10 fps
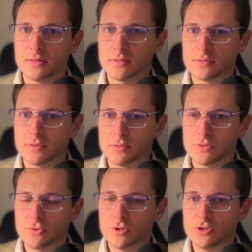So it's
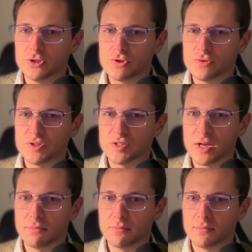going to do
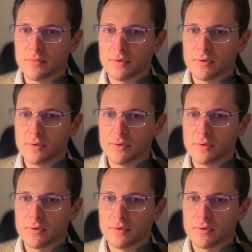some